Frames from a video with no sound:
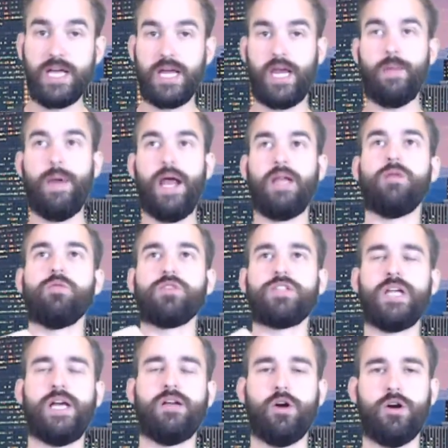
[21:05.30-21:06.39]
the thing. Emmanuel
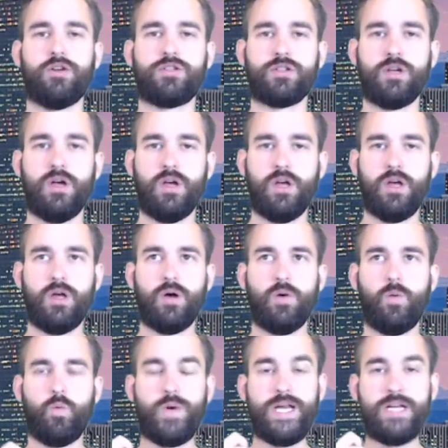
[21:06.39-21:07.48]
Sanders.
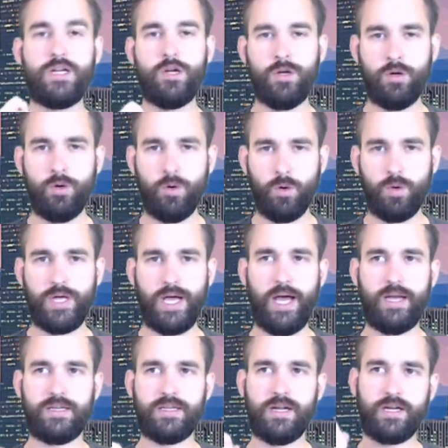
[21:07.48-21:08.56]
We knew
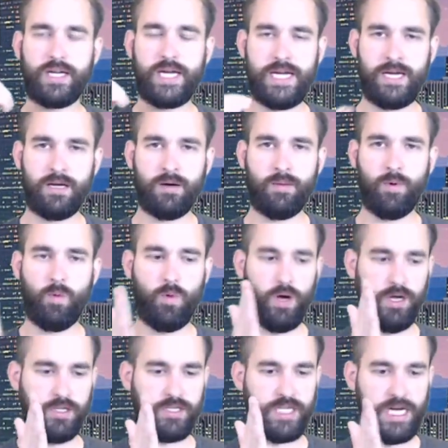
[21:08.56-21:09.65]
that Keenum
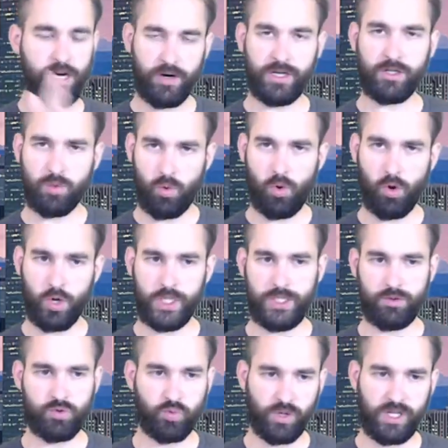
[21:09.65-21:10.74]
was gearing towards.
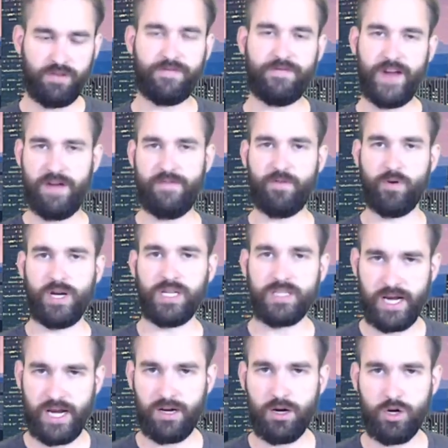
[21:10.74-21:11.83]
He was really favoring
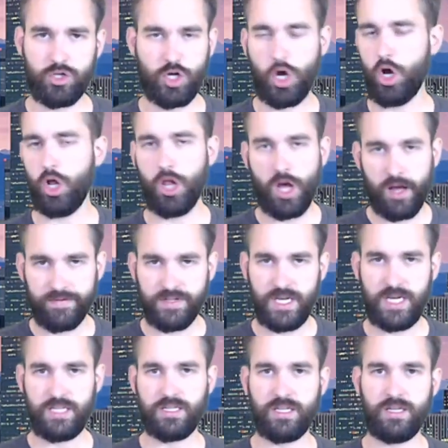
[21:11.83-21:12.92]
Sanders all
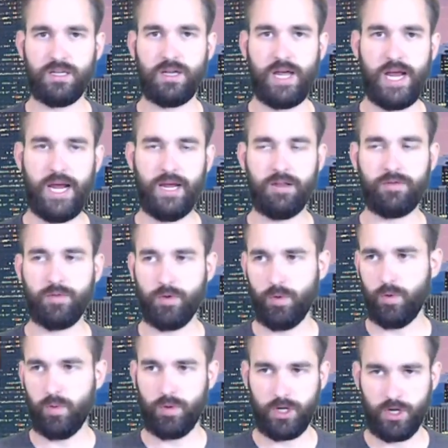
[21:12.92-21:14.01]
offseason and
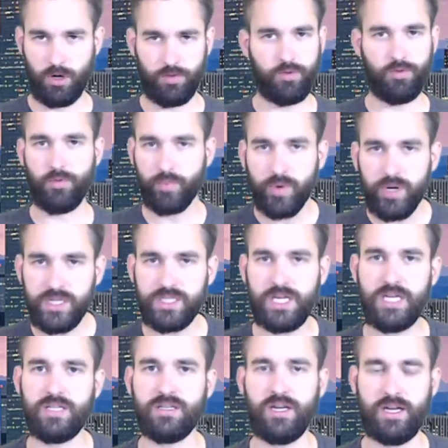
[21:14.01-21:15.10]
through the
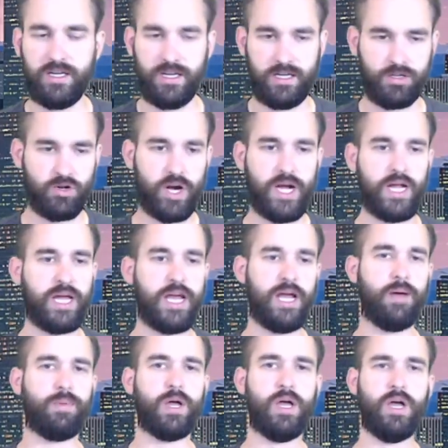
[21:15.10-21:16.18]
preseason and in training
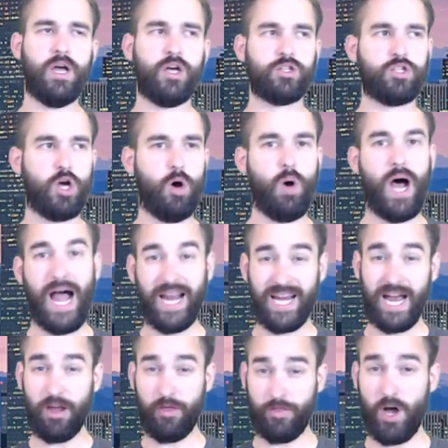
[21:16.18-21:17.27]
camp. So I
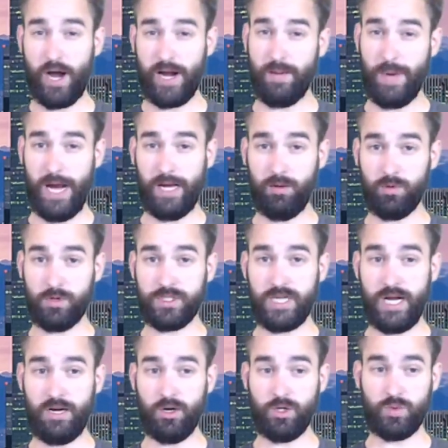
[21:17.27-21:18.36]
kind of thought Emmanuel
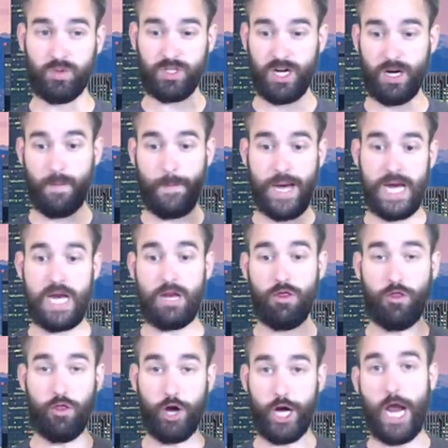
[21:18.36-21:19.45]
Sanders was going to
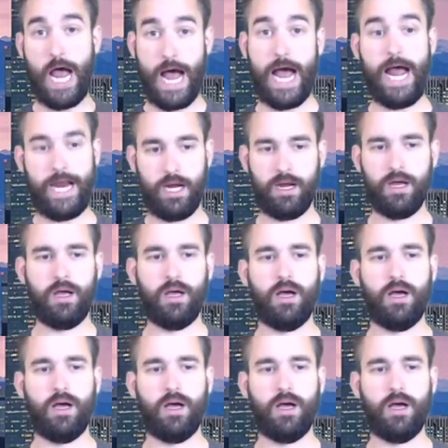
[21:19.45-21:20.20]
be the guy